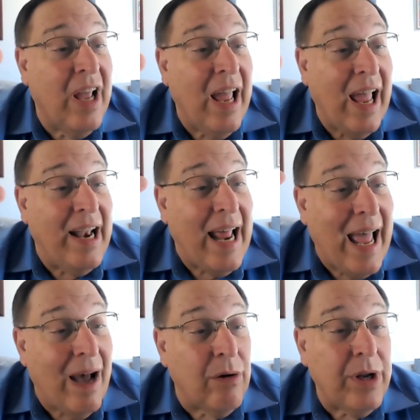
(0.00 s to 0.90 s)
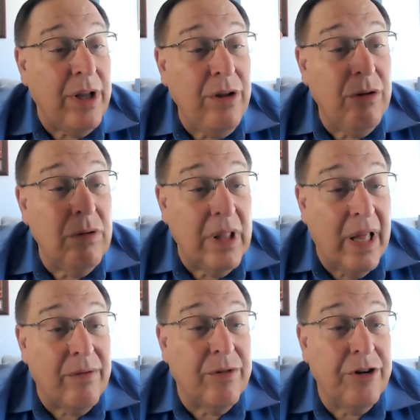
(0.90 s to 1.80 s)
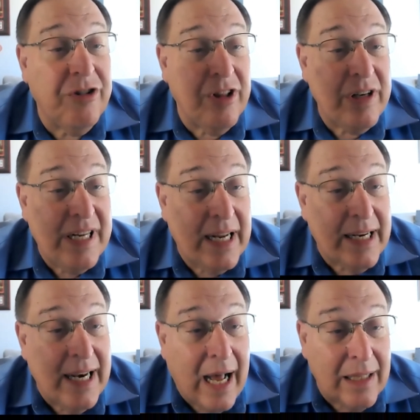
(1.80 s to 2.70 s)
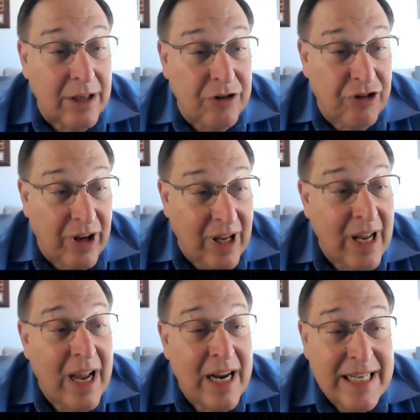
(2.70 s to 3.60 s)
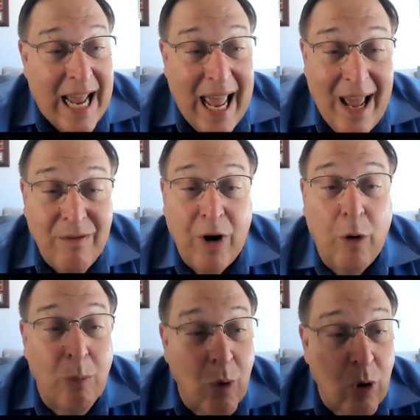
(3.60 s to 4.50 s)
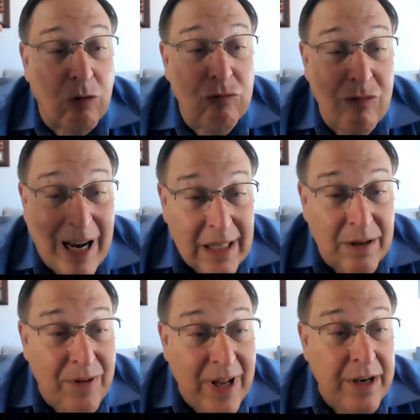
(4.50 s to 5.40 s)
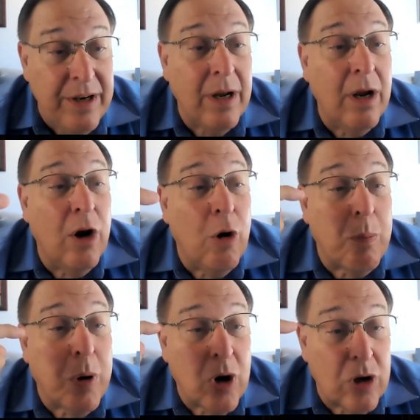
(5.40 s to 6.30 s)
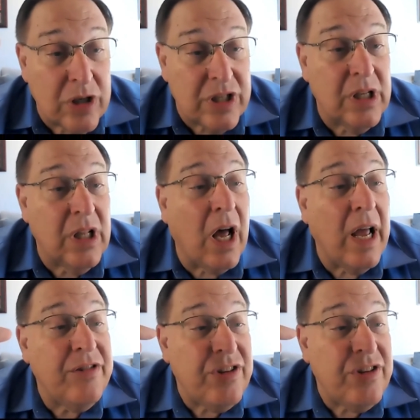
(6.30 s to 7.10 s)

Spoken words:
And how can you leverage the technology to have a more relevant, personalized